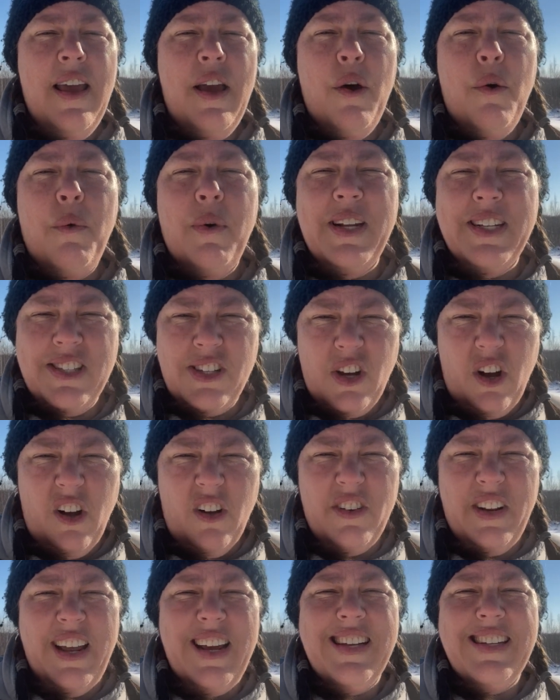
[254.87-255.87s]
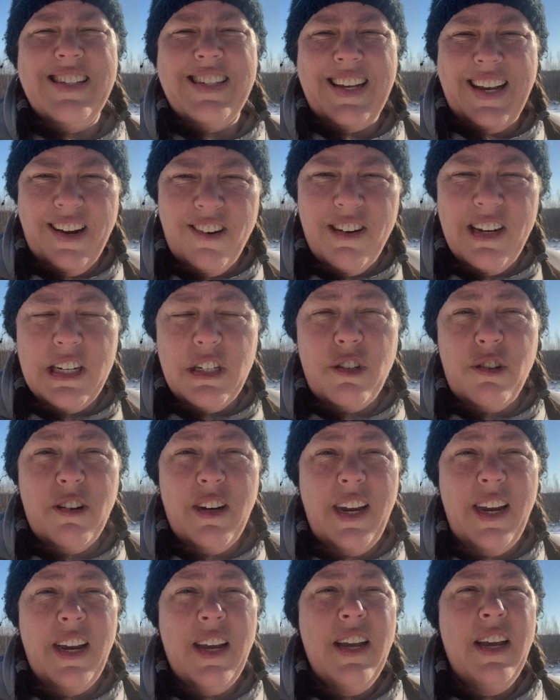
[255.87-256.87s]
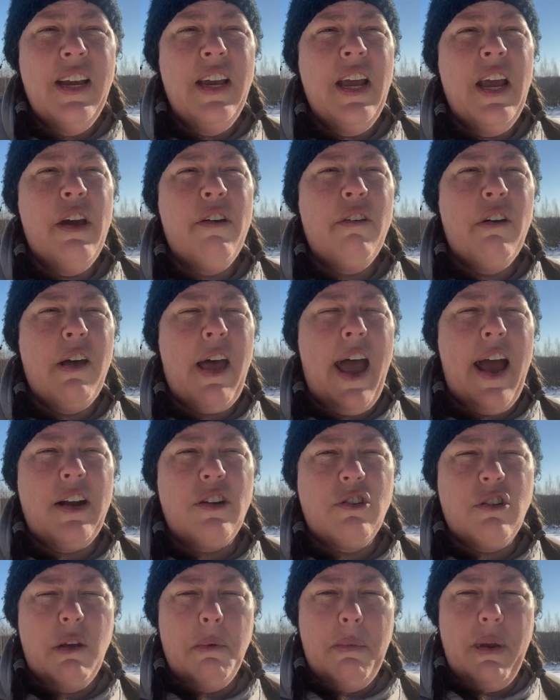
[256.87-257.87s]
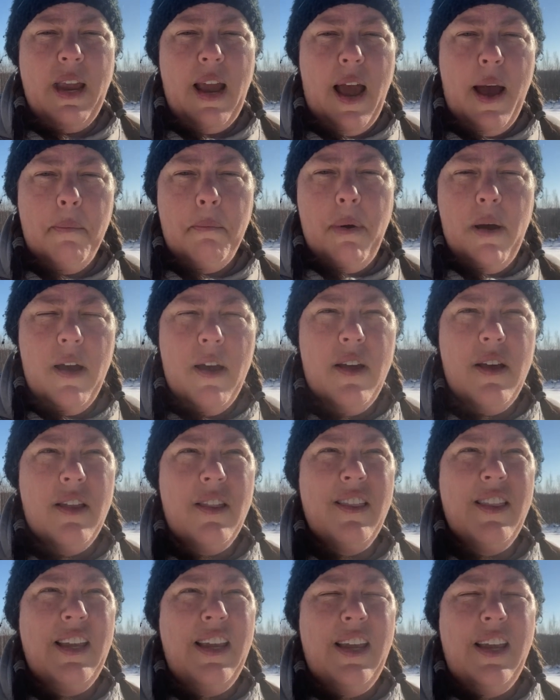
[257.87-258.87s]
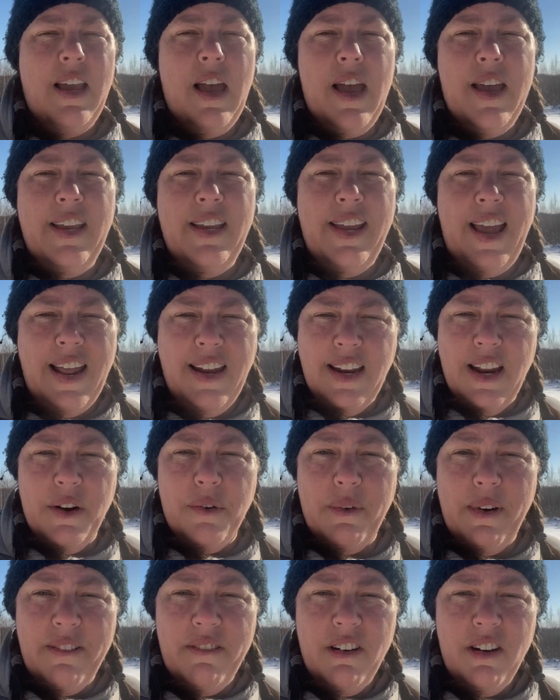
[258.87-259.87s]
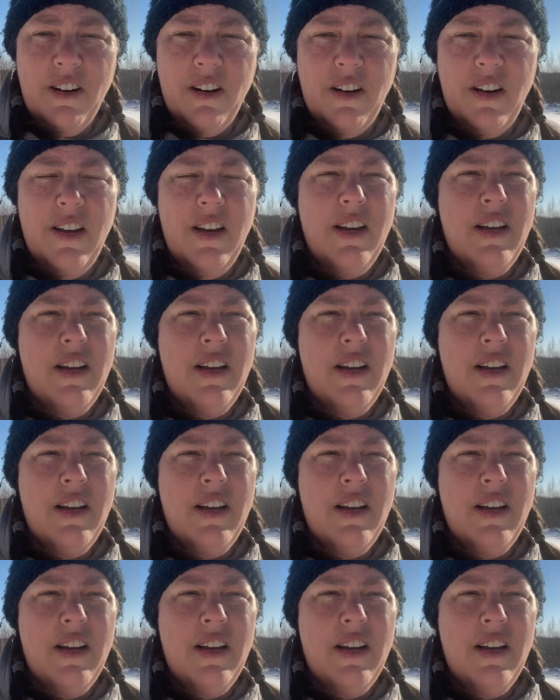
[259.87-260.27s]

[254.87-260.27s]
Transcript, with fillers: what is called Scary Tree. It will actually be up the Yentna River.